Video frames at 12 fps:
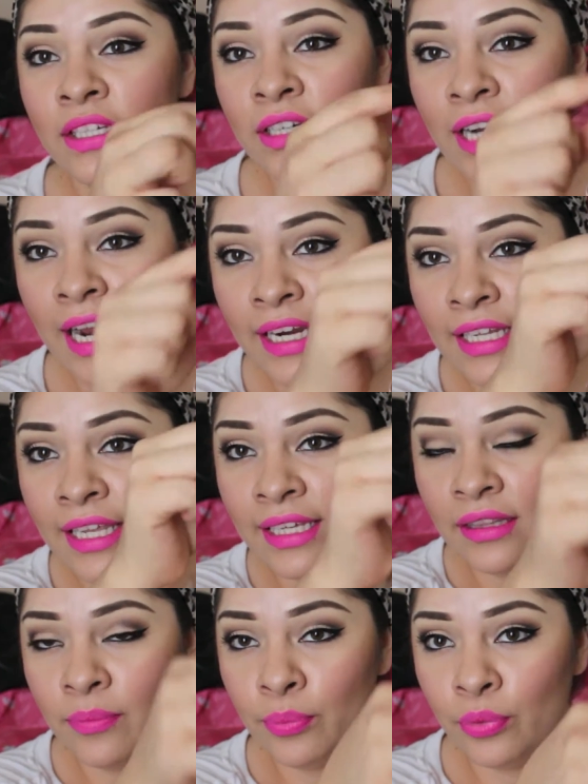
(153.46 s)
are kind of
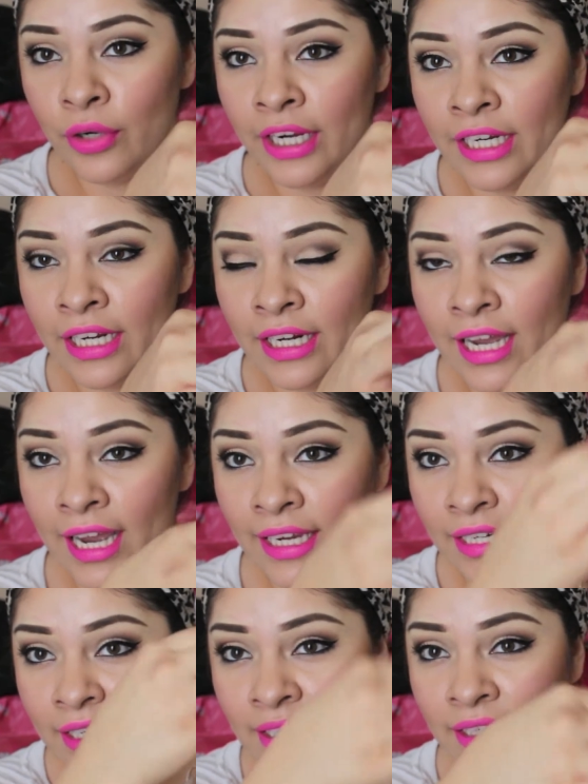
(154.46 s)
like the braided
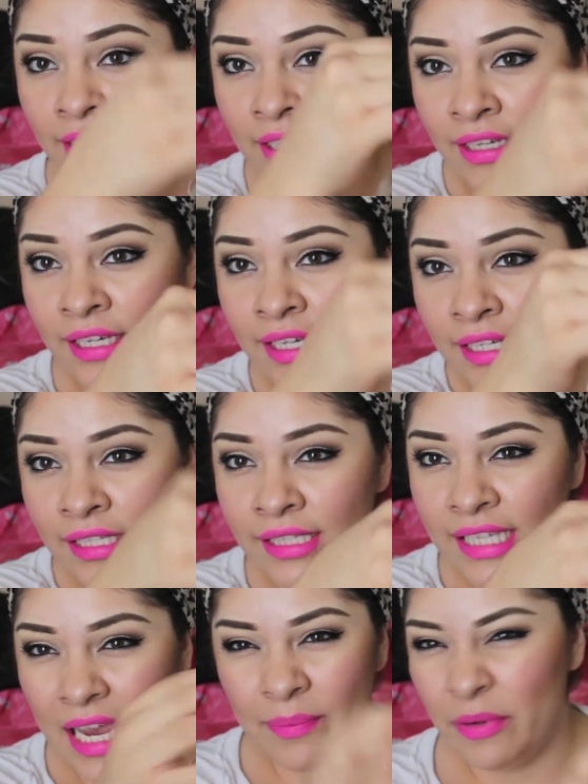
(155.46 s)
kind of
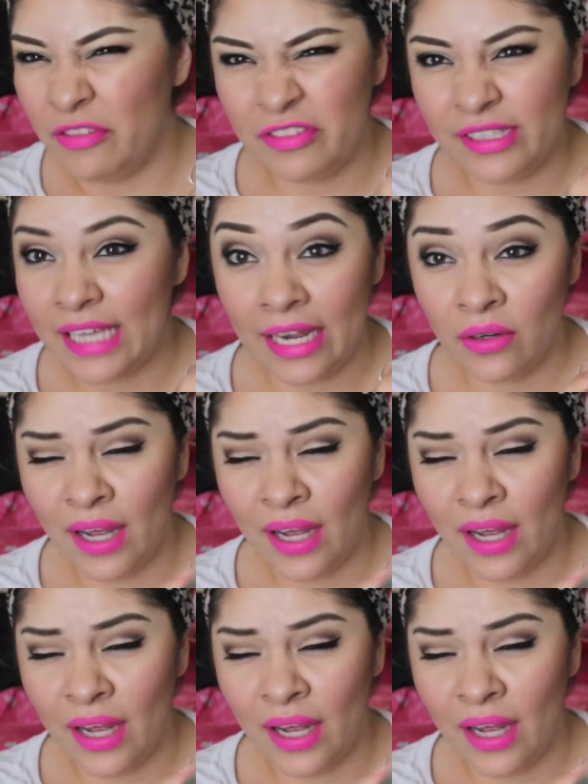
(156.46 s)
type of sandal.